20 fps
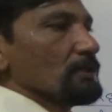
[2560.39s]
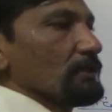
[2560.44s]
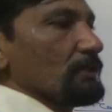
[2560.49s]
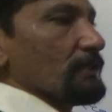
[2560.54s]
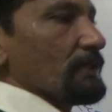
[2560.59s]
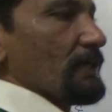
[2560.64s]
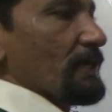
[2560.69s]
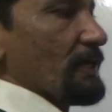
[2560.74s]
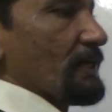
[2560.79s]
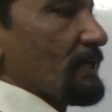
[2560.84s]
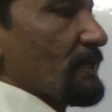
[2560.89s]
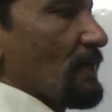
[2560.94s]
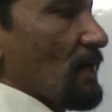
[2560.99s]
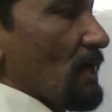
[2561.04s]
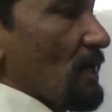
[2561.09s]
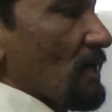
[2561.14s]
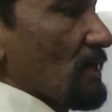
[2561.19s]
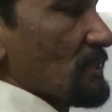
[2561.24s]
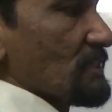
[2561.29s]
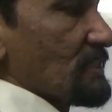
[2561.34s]

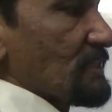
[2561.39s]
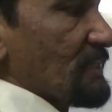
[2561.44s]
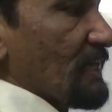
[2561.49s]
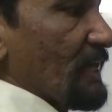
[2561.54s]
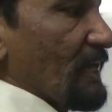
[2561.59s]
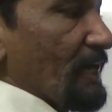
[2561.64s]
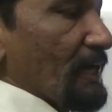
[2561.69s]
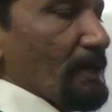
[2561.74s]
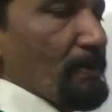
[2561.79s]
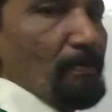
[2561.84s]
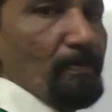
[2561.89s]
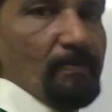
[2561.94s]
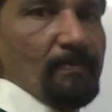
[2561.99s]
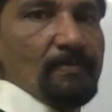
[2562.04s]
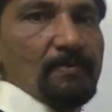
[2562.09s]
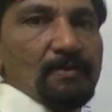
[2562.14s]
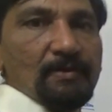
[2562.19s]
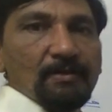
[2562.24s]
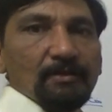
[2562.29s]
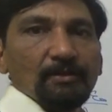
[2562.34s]
area same,
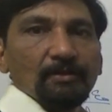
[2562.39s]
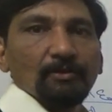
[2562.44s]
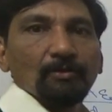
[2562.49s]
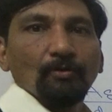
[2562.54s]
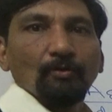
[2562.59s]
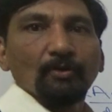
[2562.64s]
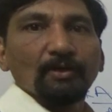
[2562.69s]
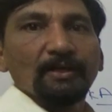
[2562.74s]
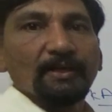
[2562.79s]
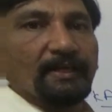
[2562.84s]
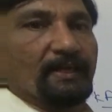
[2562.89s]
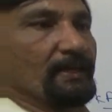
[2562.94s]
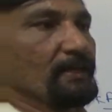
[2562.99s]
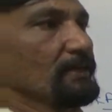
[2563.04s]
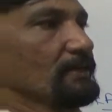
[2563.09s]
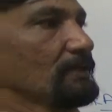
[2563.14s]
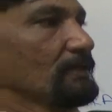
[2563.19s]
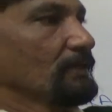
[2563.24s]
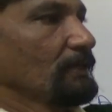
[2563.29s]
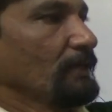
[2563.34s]

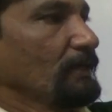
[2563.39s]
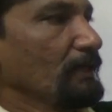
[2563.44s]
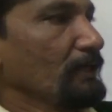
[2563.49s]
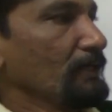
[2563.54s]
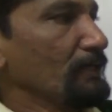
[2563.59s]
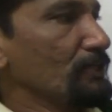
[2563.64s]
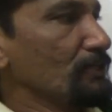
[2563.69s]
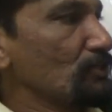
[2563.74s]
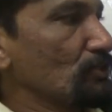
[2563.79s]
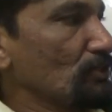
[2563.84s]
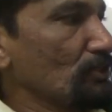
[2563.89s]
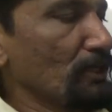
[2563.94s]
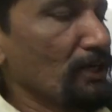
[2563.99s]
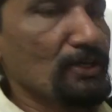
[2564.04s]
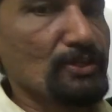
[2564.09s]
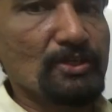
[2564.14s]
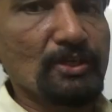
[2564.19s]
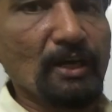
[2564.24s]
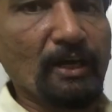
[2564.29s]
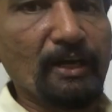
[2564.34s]
only
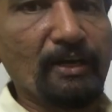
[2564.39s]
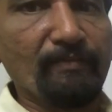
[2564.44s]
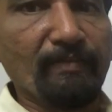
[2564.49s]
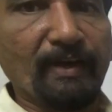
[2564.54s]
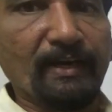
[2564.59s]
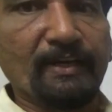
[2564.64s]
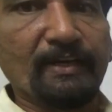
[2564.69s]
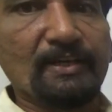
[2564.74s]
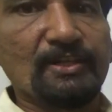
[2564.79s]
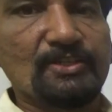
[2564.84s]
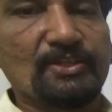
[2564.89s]
distance divided.